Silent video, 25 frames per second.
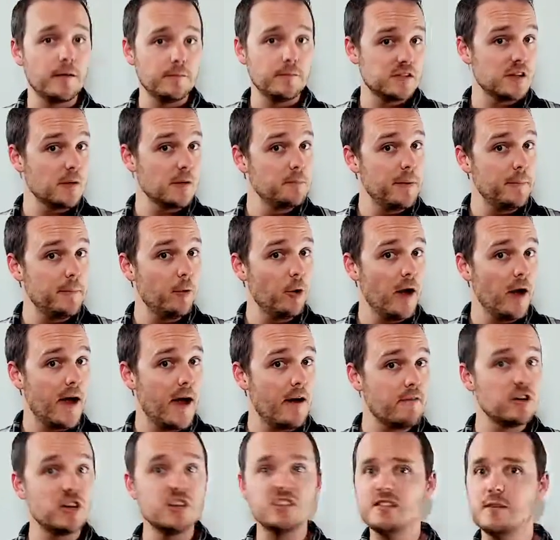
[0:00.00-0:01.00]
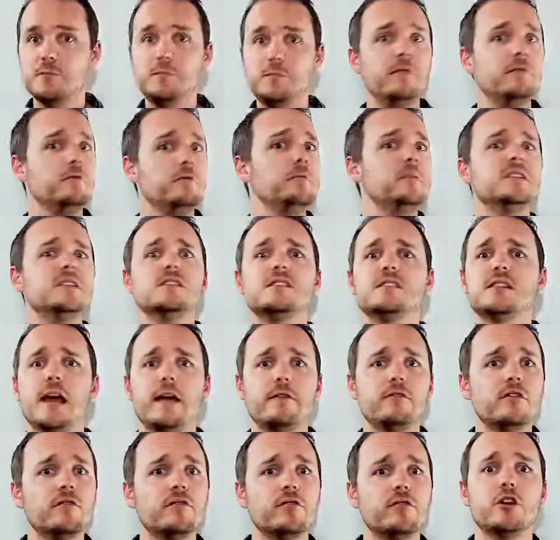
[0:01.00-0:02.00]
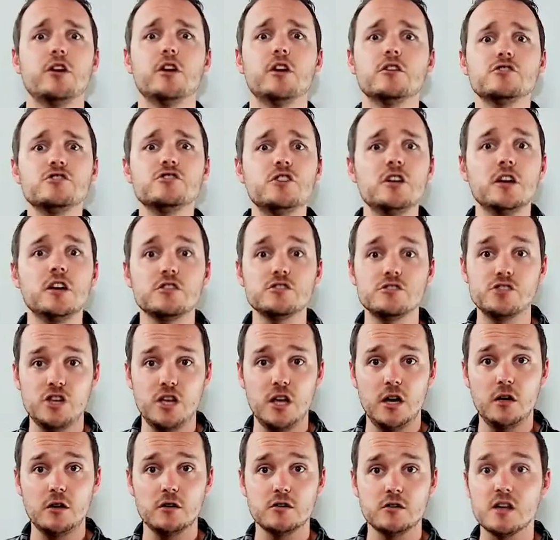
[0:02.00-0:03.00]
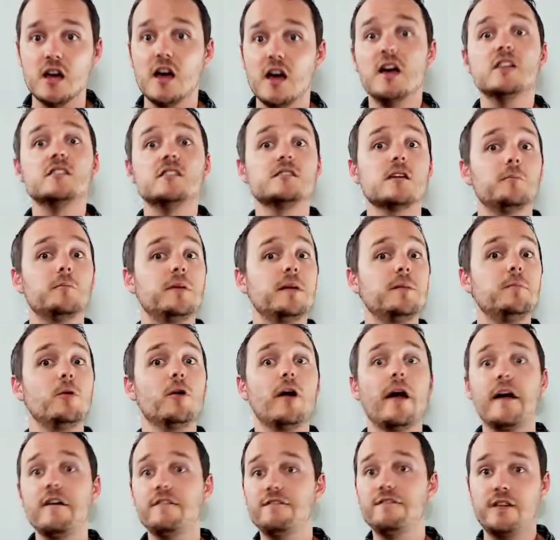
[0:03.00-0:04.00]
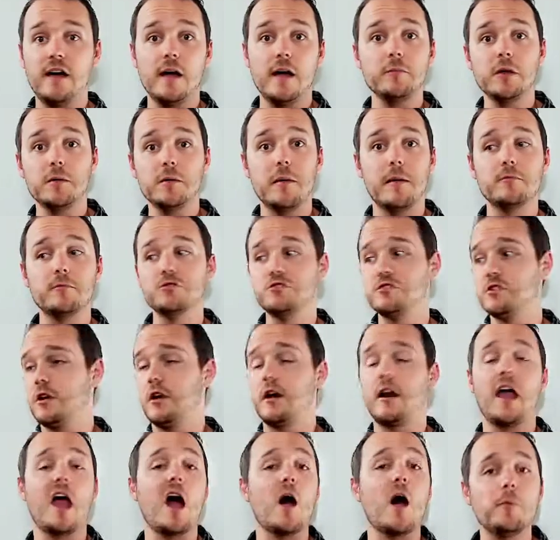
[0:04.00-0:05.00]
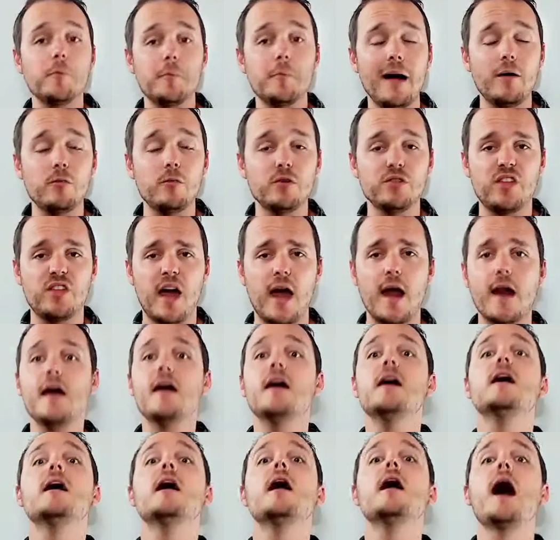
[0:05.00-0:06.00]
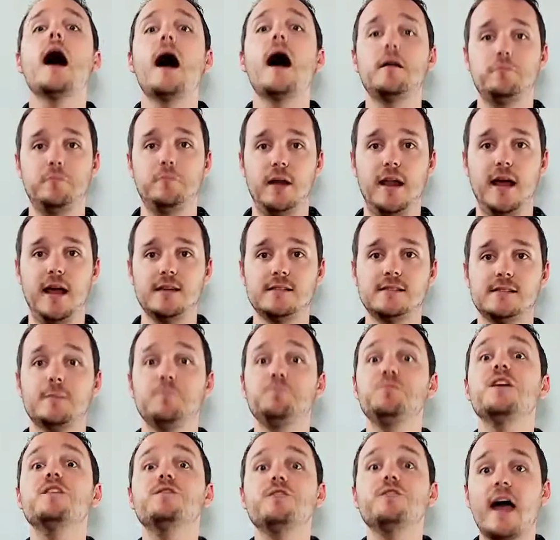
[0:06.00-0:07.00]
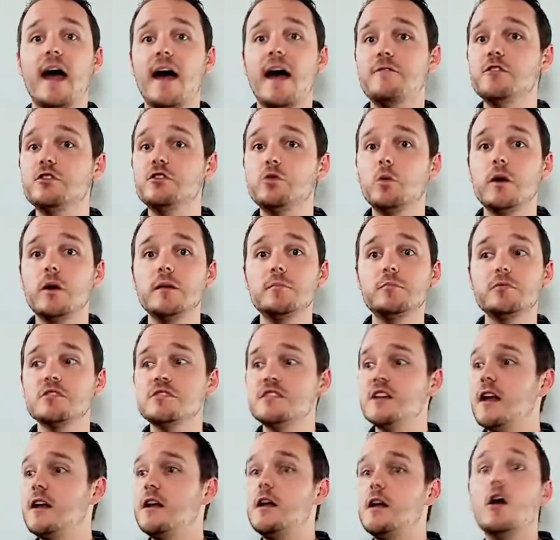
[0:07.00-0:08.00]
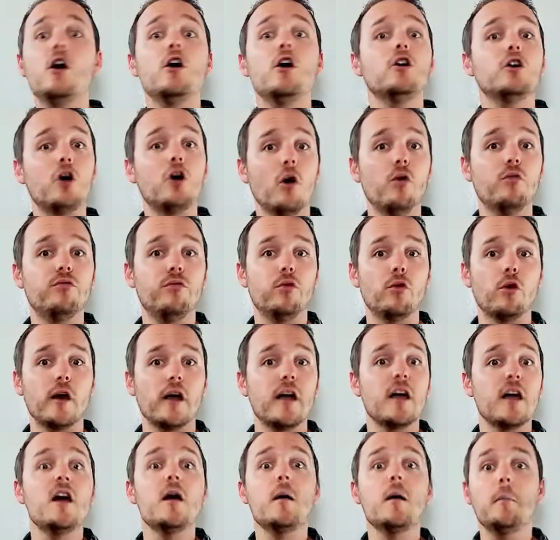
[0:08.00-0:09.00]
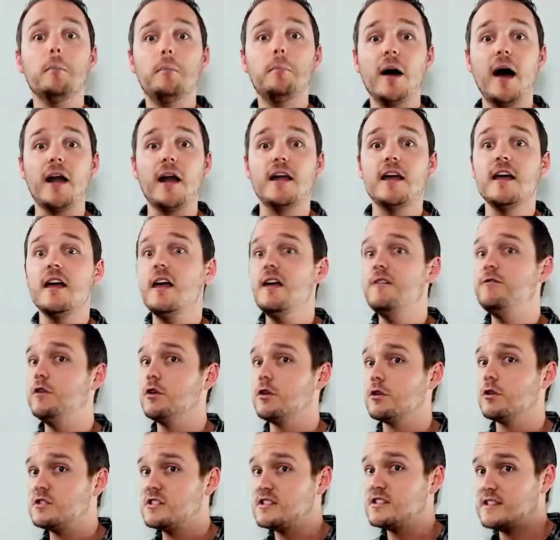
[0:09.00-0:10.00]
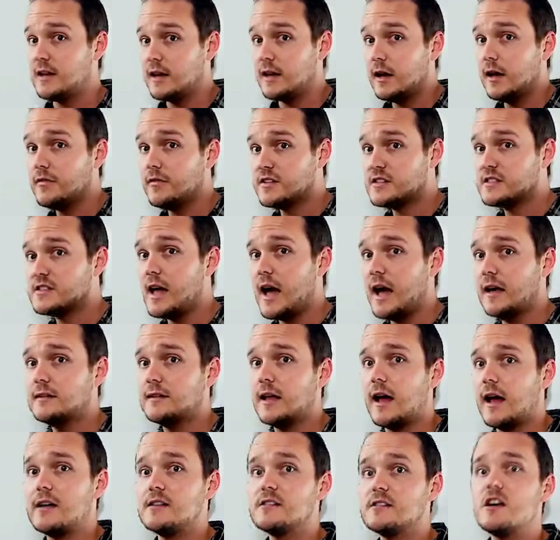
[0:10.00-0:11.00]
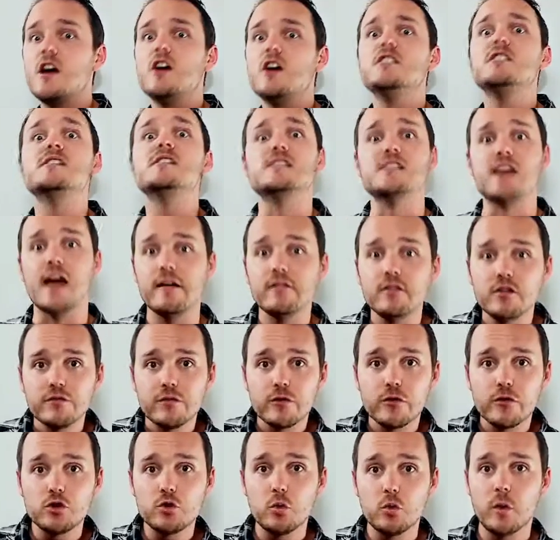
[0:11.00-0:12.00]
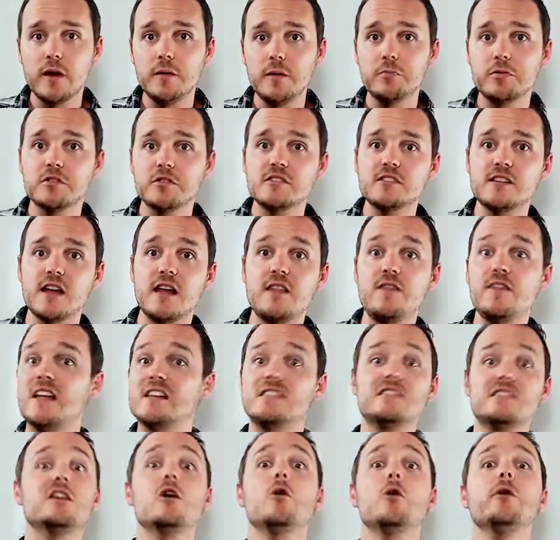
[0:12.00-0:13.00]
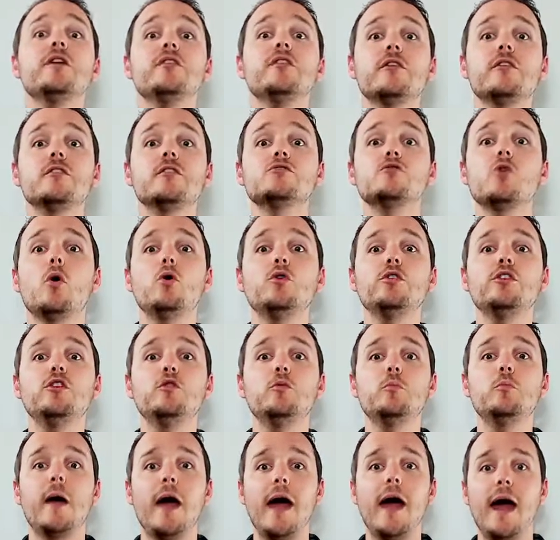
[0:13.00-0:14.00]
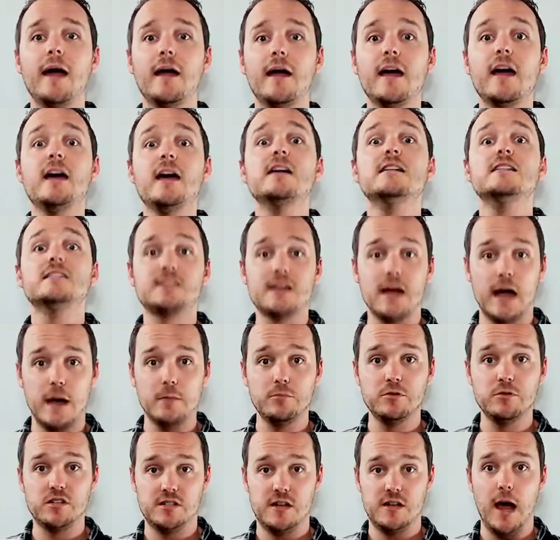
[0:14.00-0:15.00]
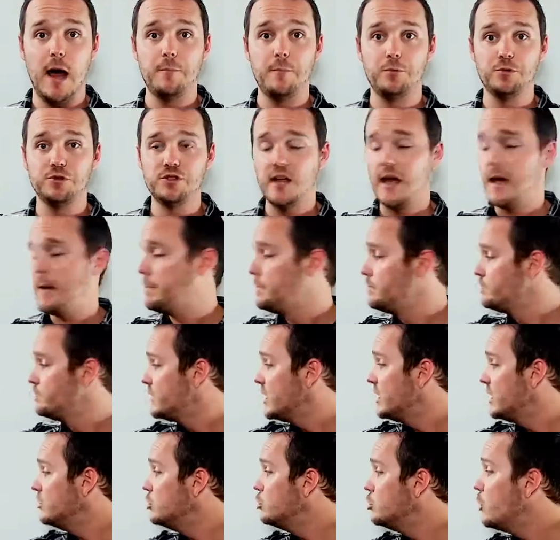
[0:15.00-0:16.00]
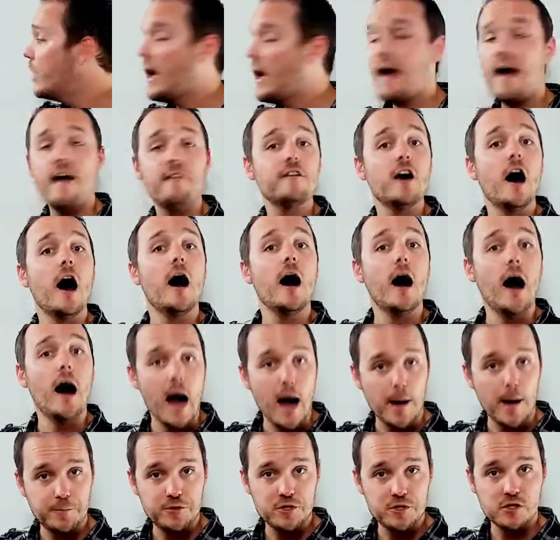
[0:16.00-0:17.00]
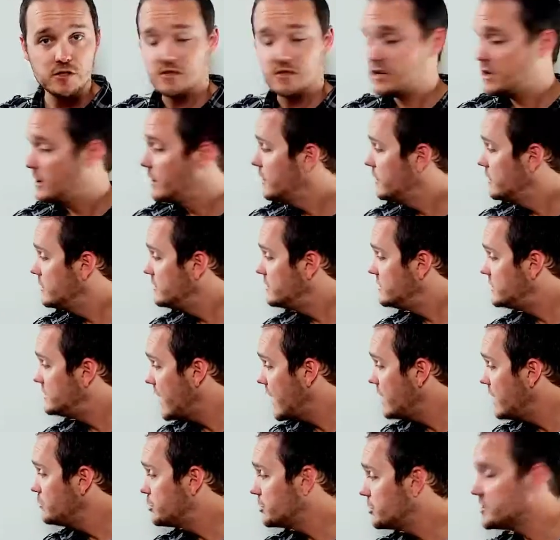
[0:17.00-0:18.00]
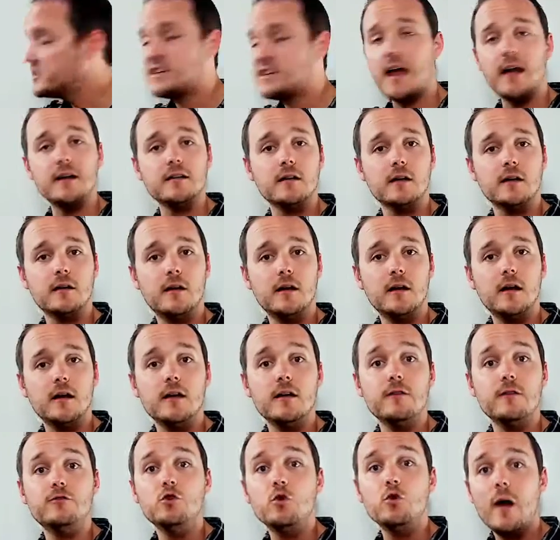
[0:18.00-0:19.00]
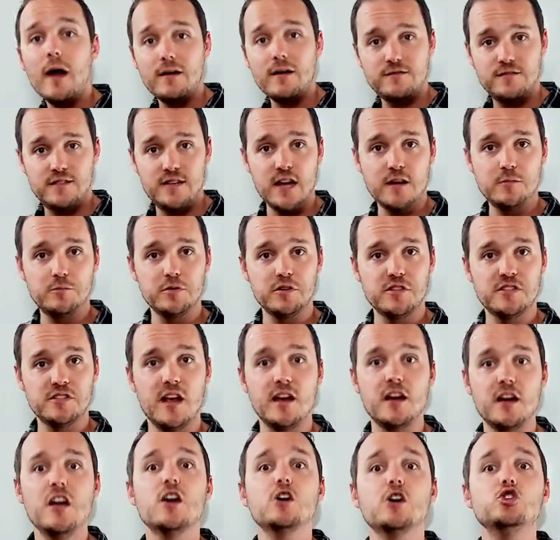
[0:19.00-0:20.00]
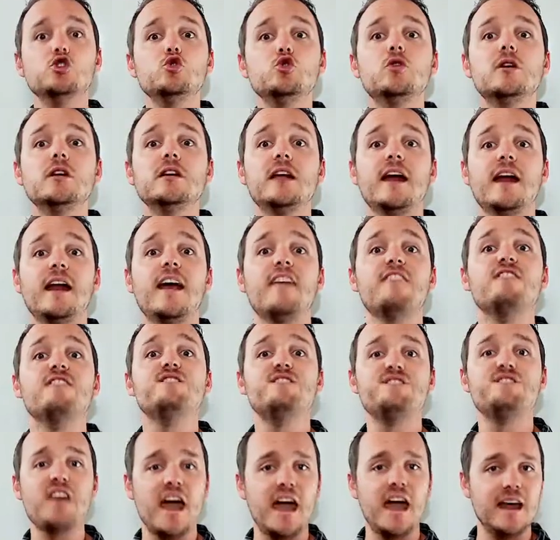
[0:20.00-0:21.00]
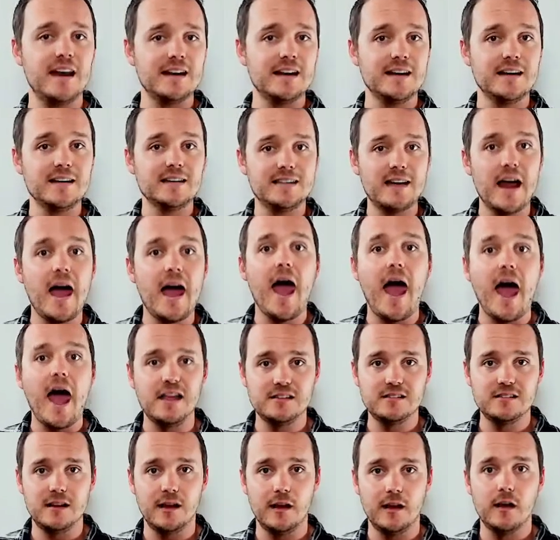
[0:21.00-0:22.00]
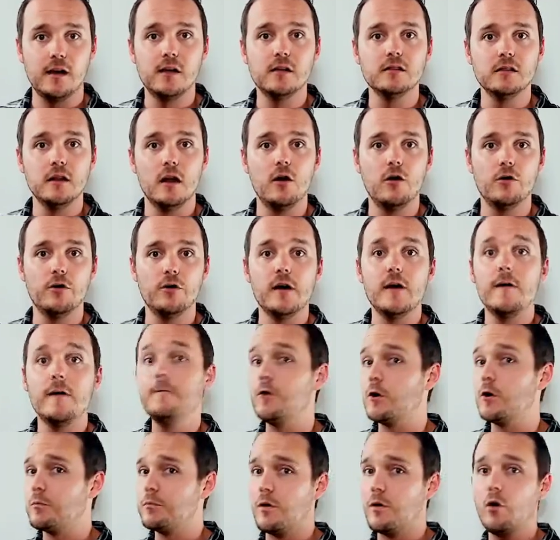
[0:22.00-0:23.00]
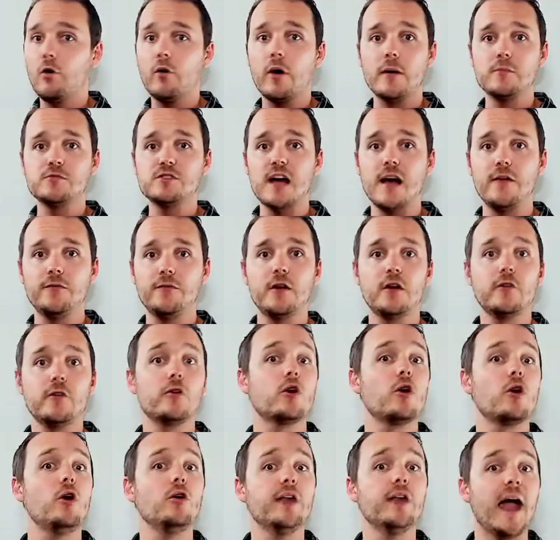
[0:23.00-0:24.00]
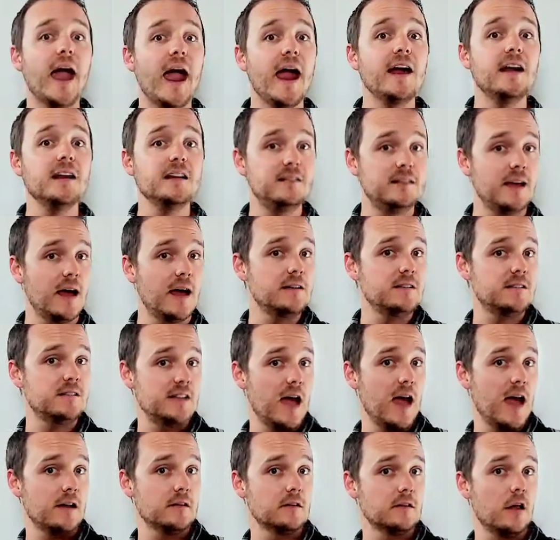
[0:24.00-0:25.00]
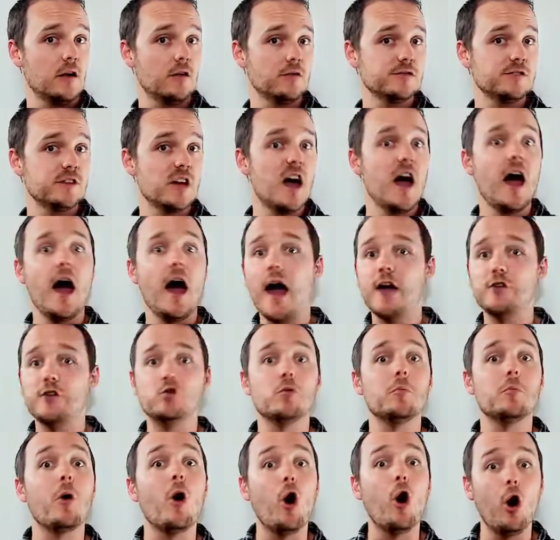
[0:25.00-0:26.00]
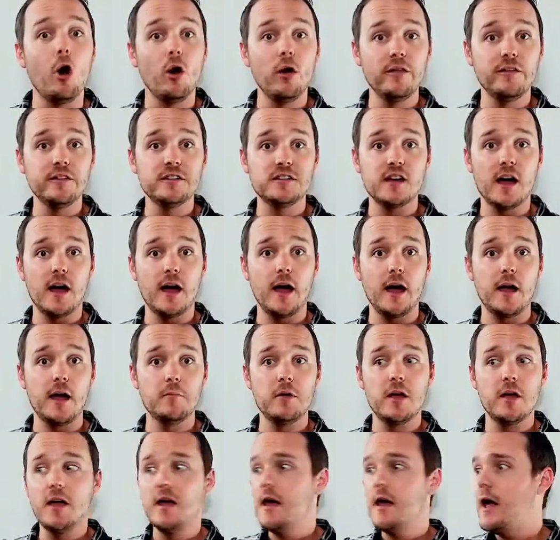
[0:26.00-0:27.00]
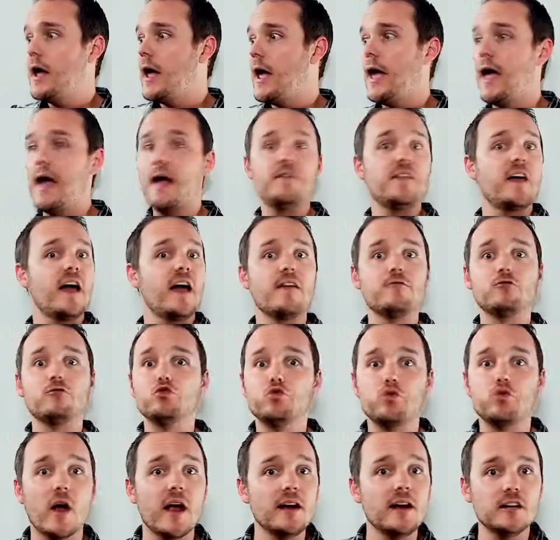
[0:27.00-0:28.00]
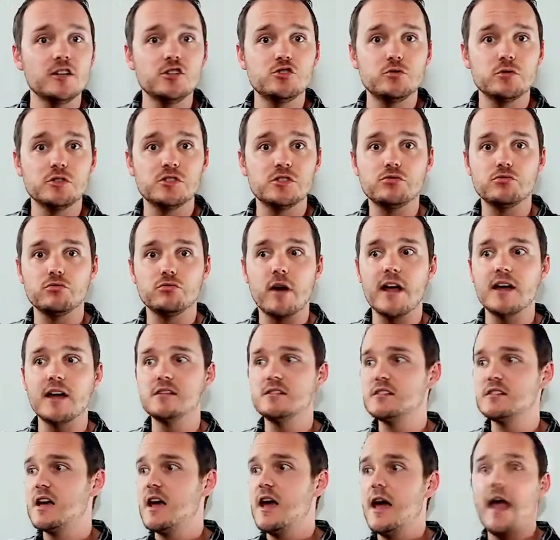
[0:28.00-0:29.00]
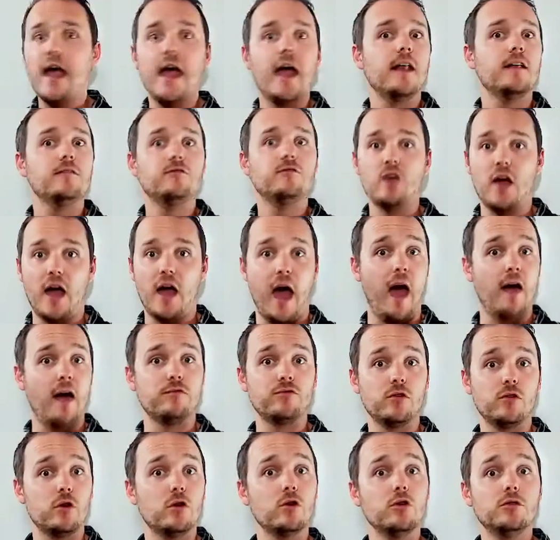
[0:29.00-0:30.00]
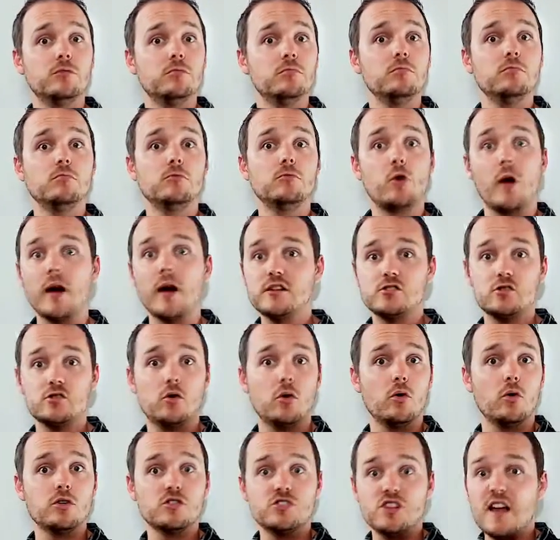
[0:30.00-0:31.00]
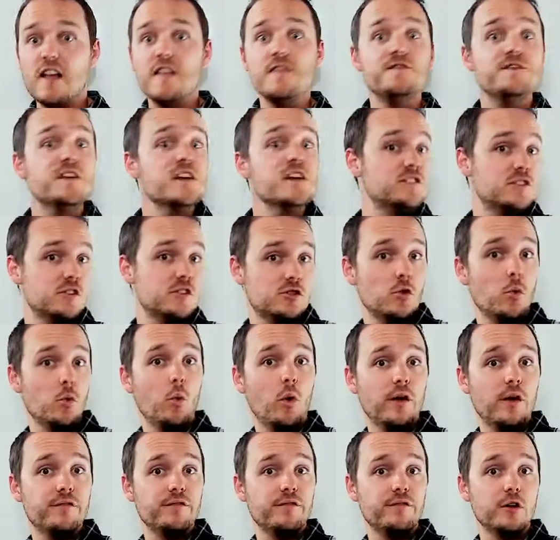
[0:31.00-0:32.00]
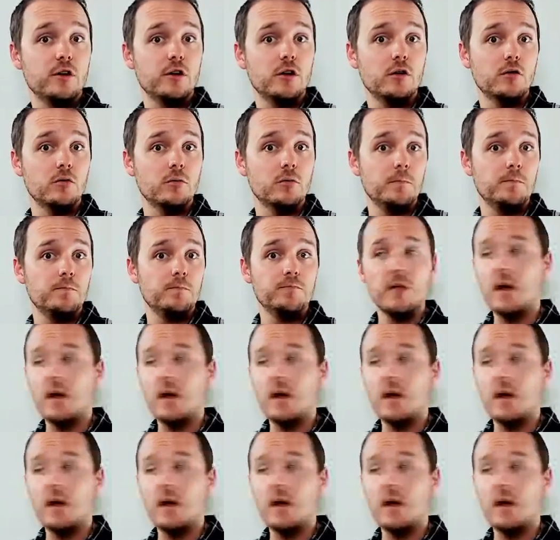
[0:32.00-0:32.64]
Some people have it. Some people have been saving for years and years and years. Some people have family members that are going to help them out with that. God bless. If you have the 20%, go for it. But if you're sitting on the sidelines, saving for the 20%, and that's the only thing that's holding you back, it's time to stop with that. You have options. 10%. If you have 10%, you can get a fantastic loan. There are programs out there, they're called 80-10-10 loans. I do them all the time, and they have great interest rates, and if you have the good credit scores, this is the one for you.